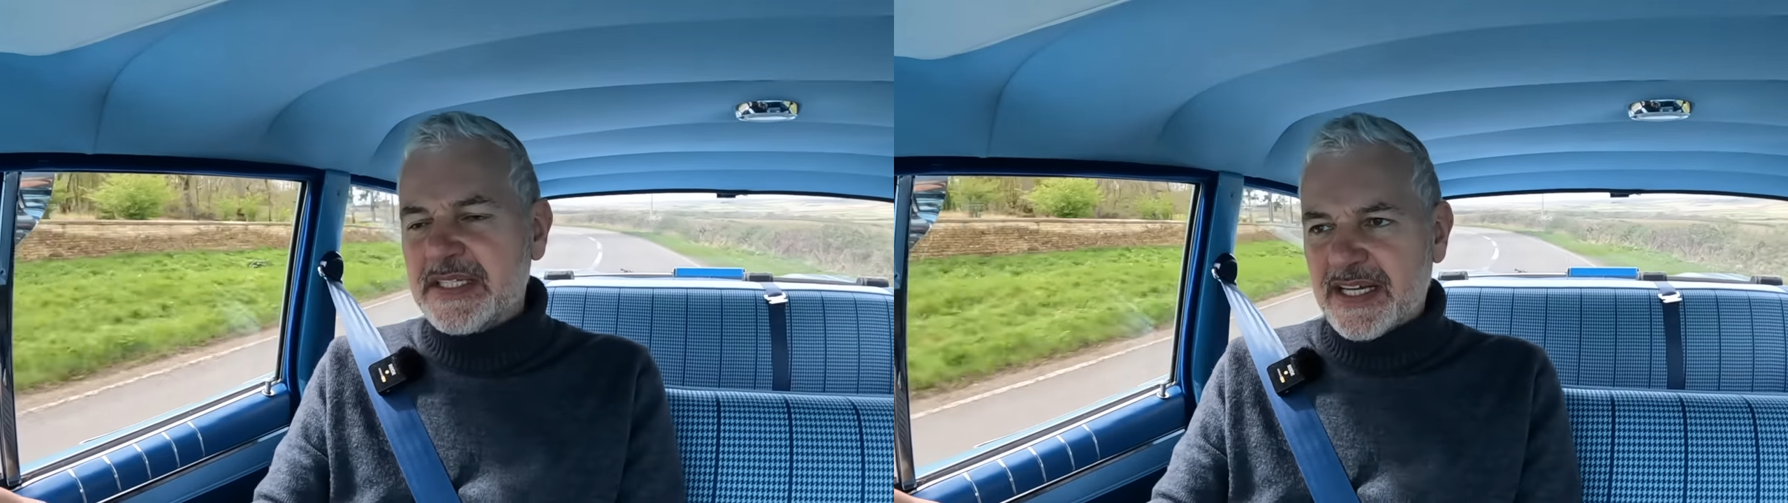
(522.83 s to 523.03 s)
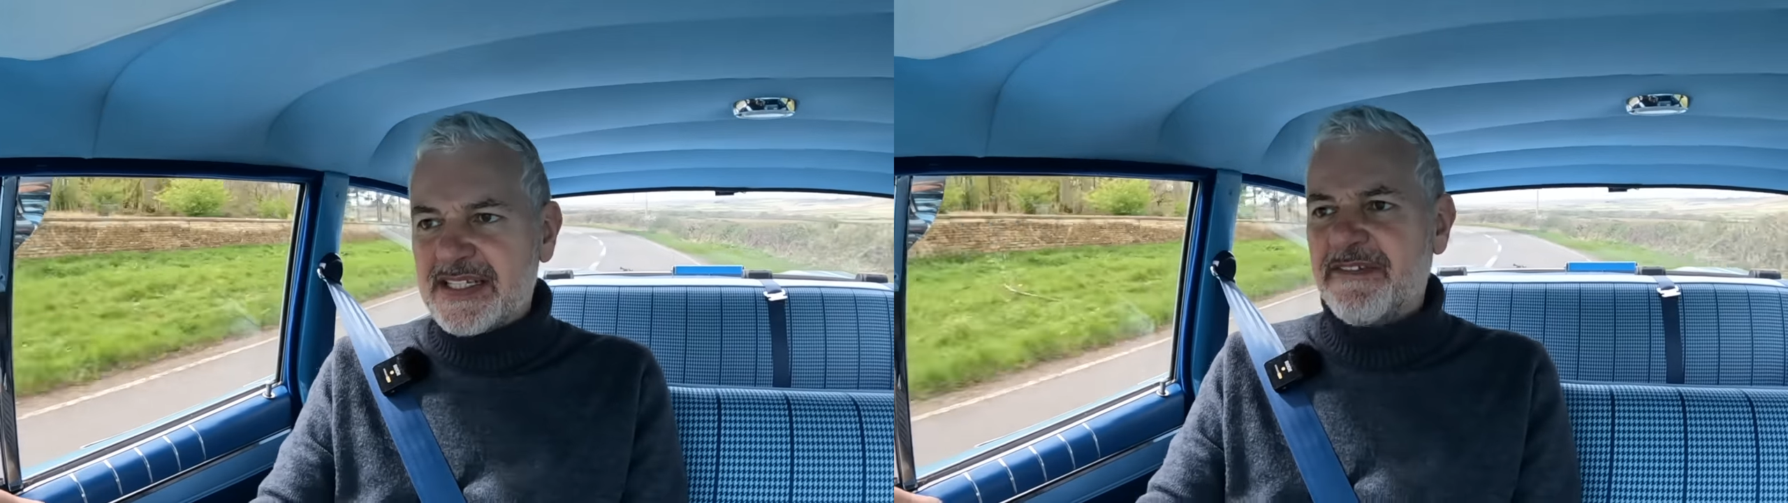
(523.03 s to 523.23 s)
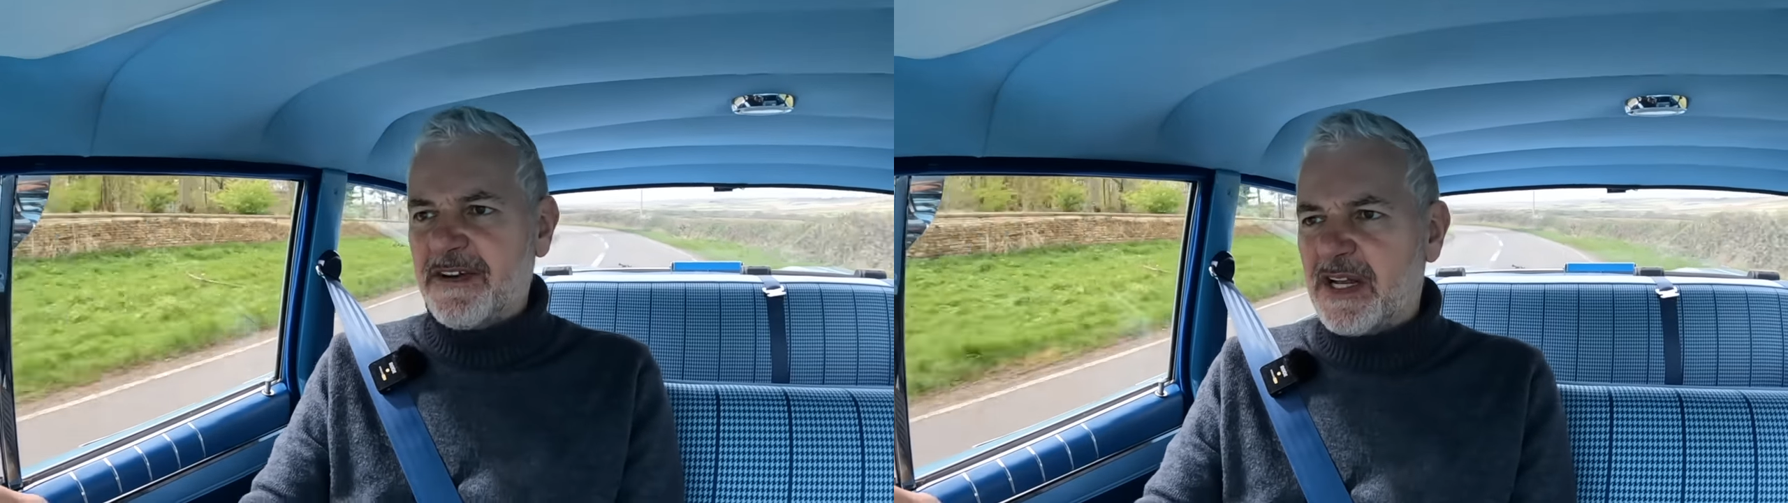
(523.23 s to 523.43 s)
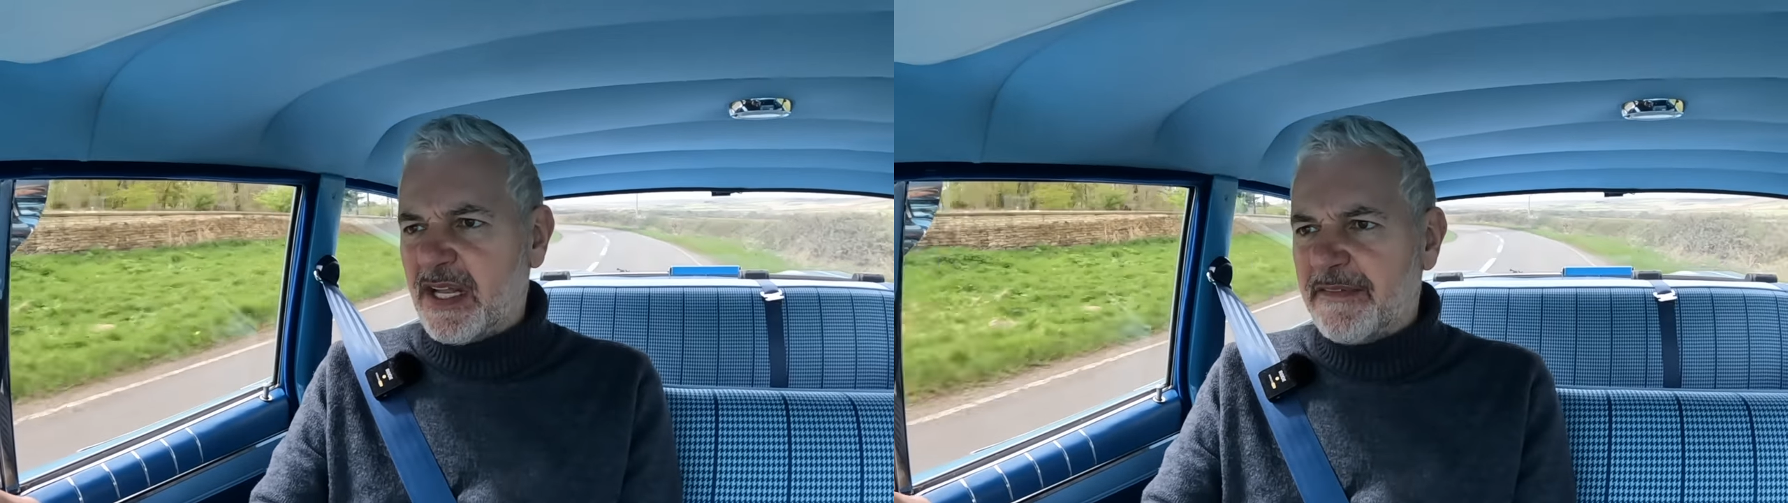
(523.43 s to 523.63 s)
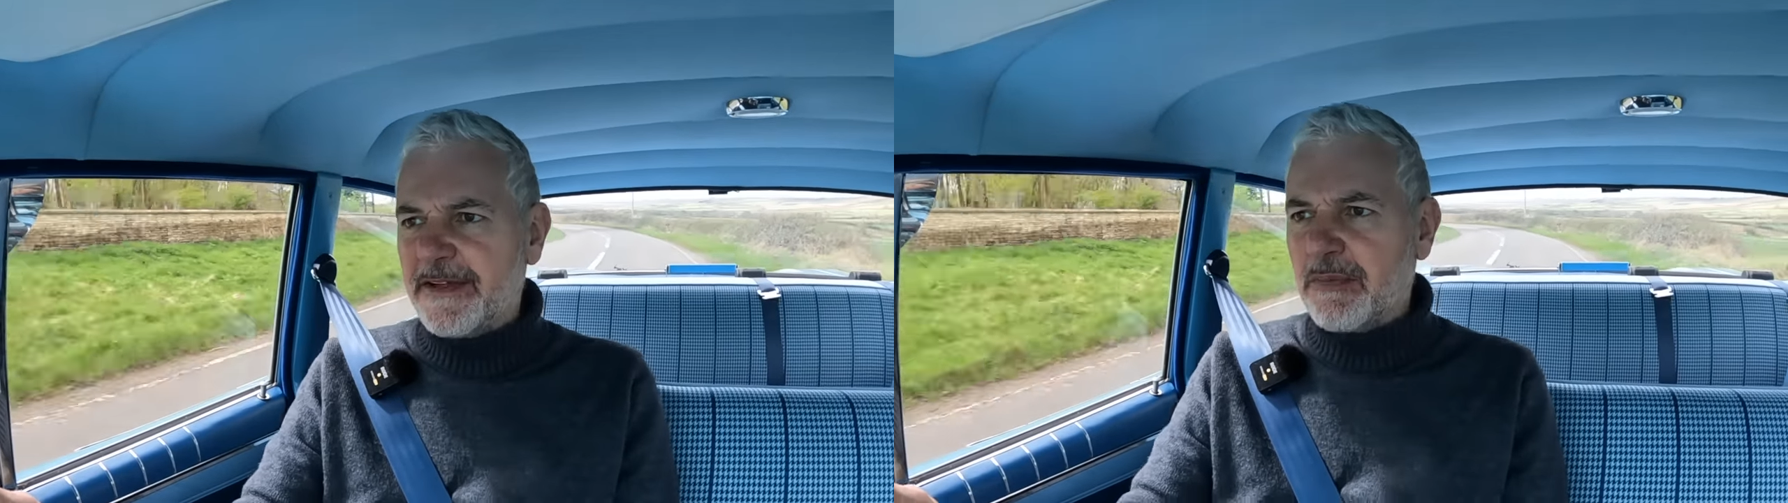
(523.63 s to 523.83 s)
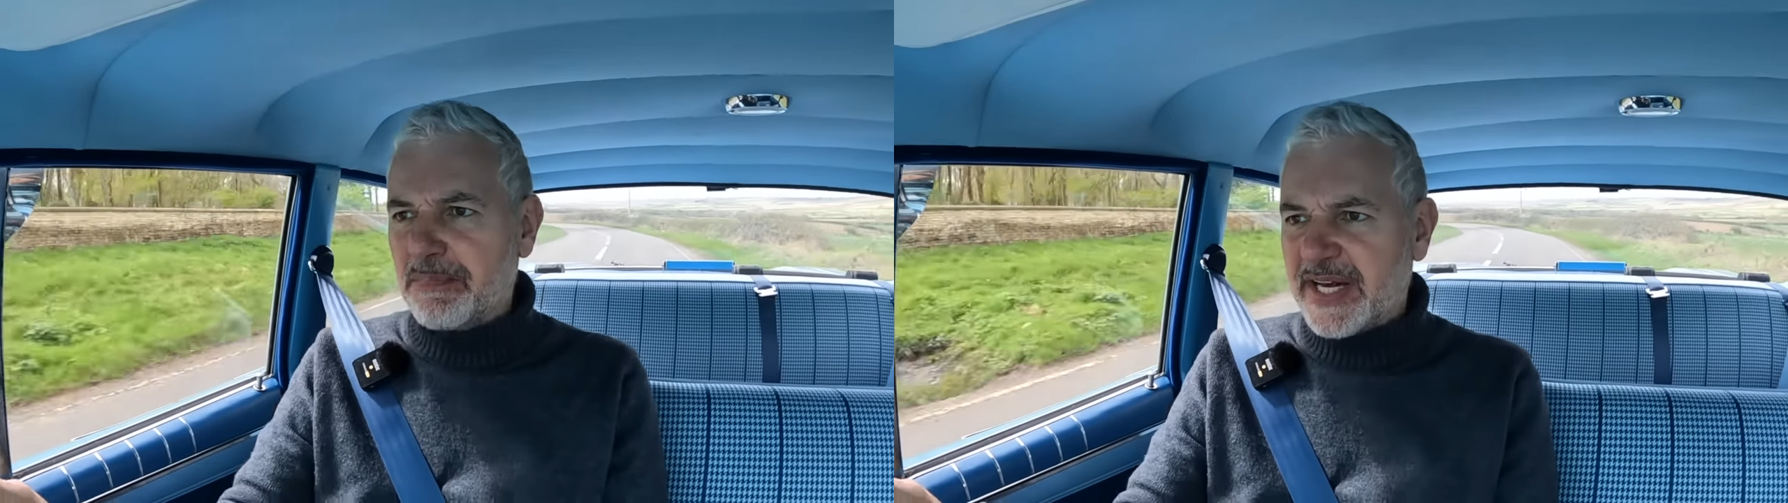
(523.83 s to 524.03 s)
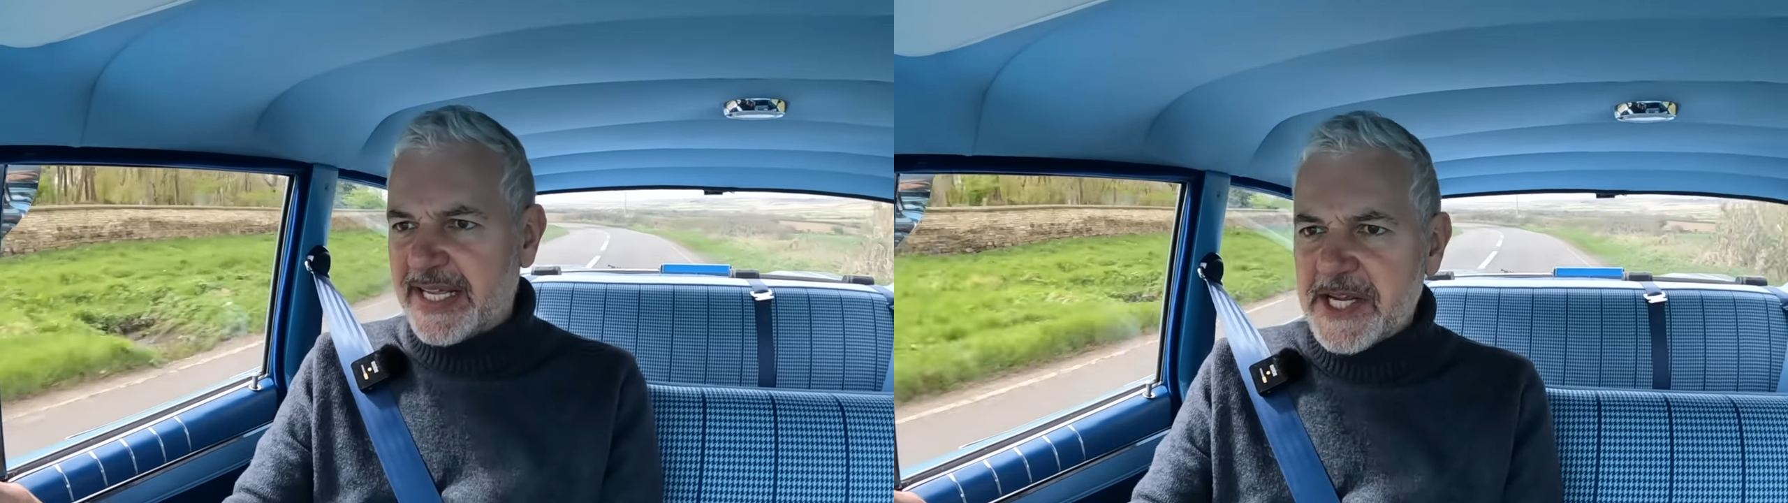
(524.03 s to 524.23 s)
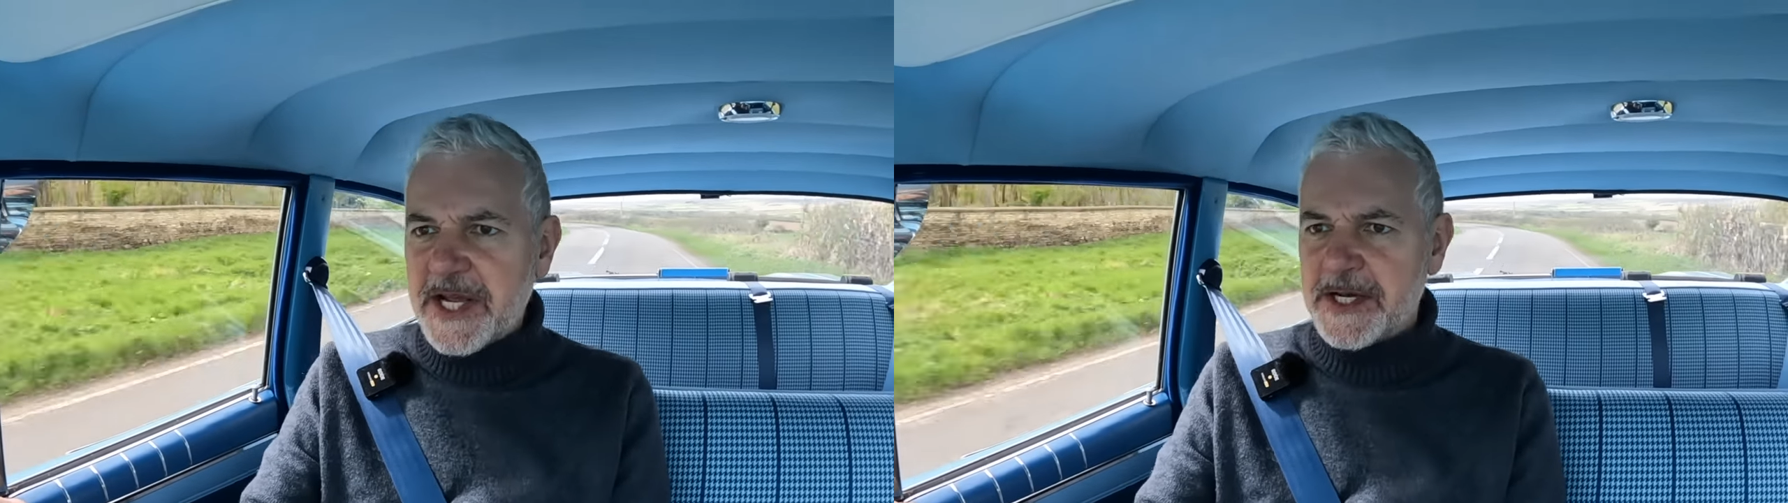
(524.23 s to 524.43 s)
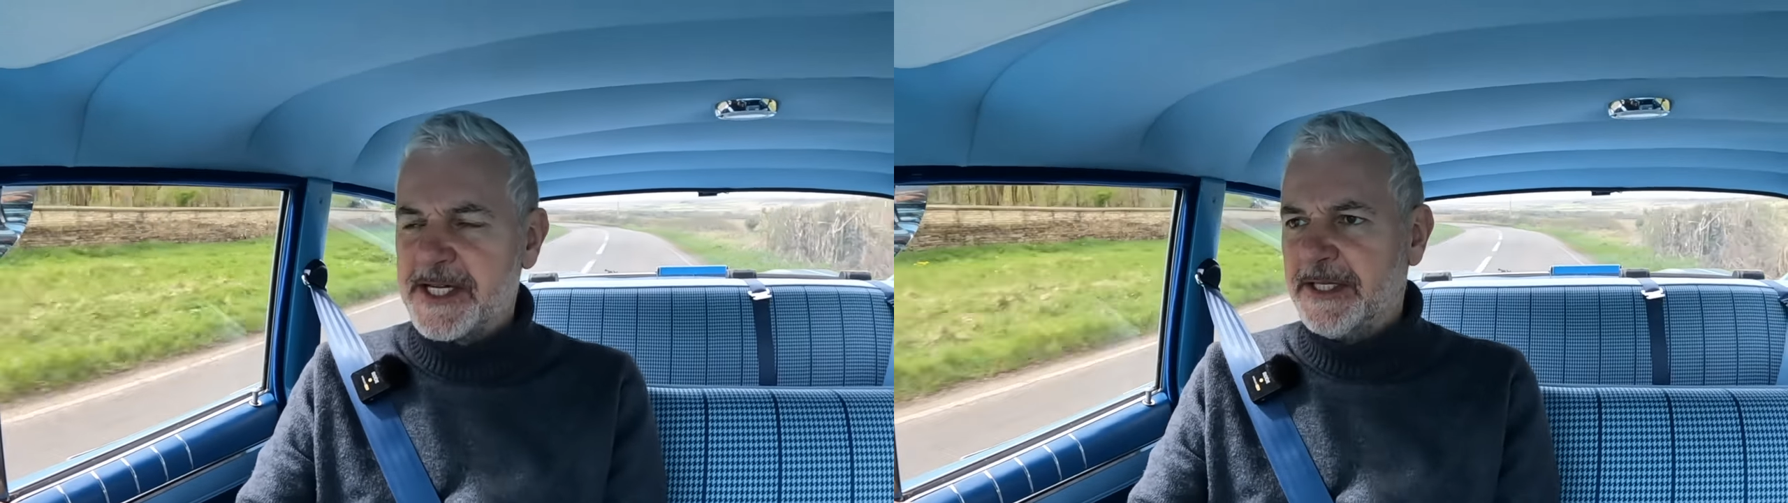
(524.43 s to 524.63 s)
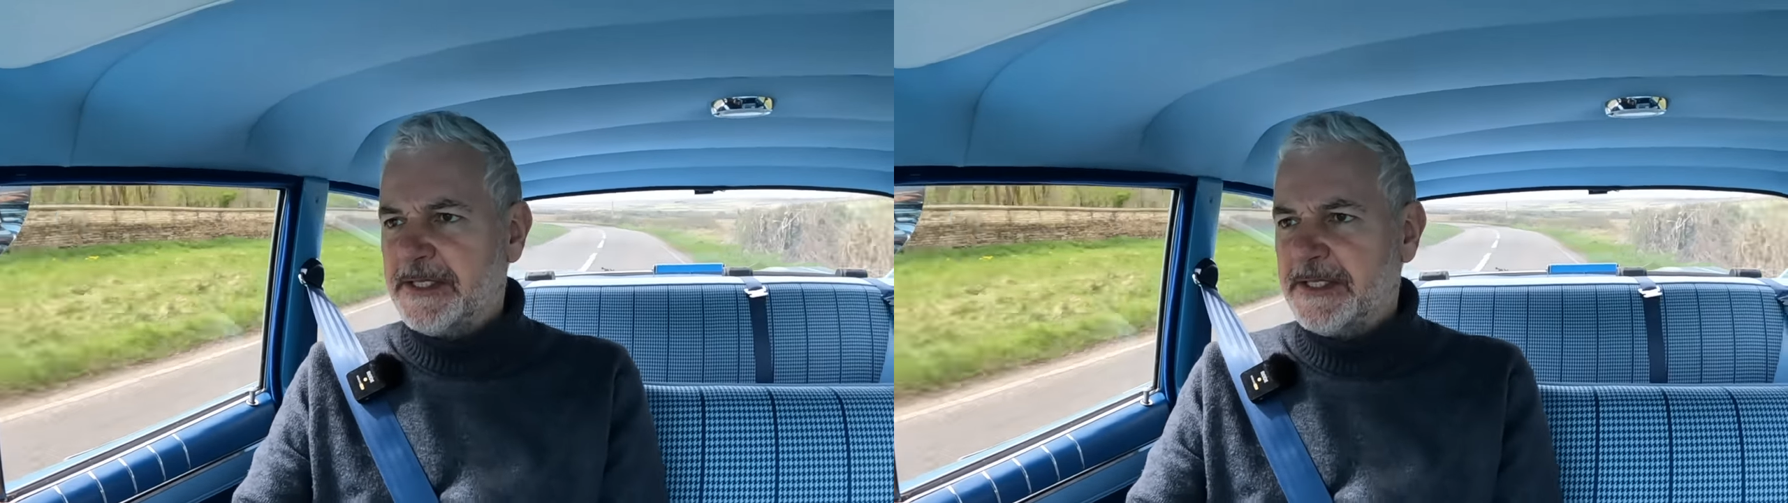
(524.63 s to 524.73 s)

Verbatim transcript: they definitely feel pretty good.